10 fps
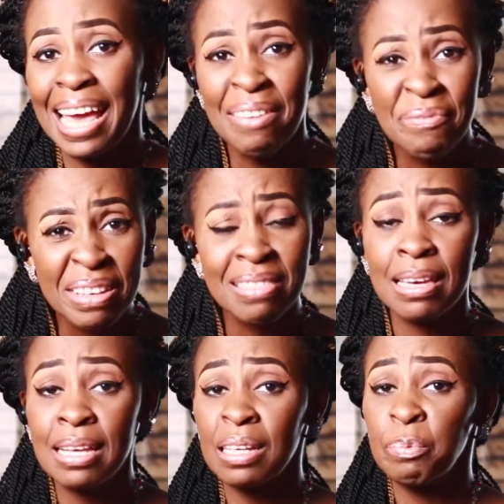
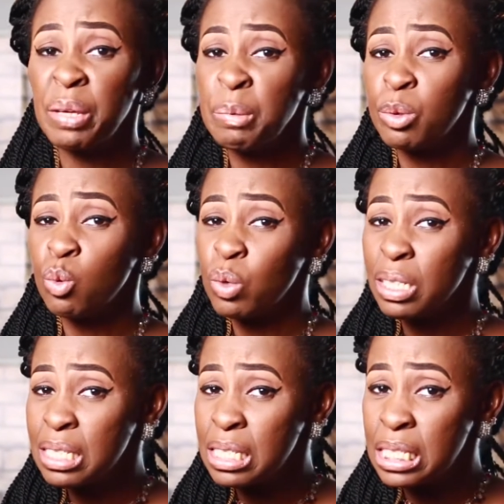everything that people
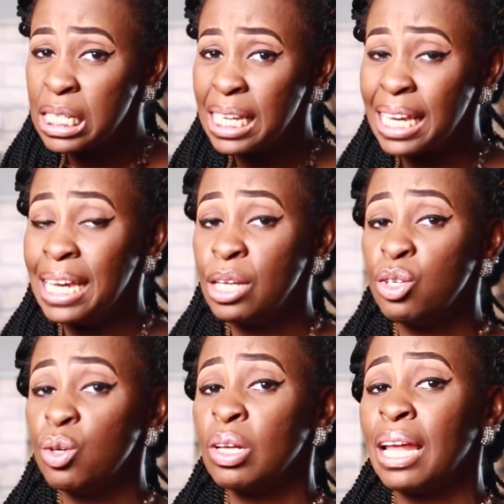will see in
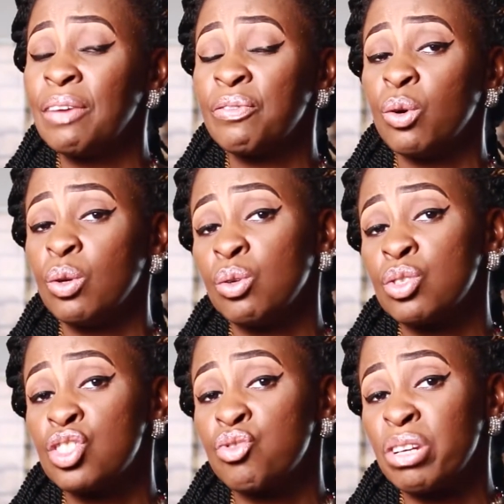your live call or
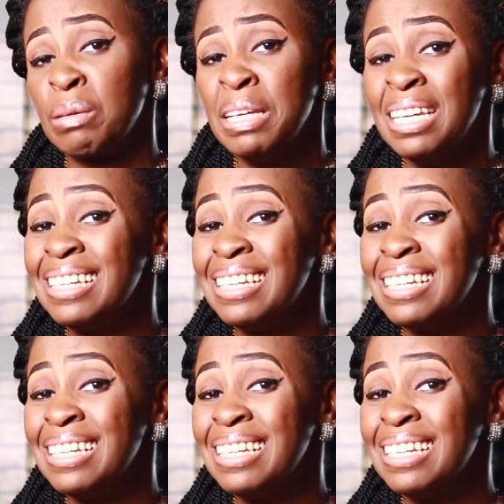stream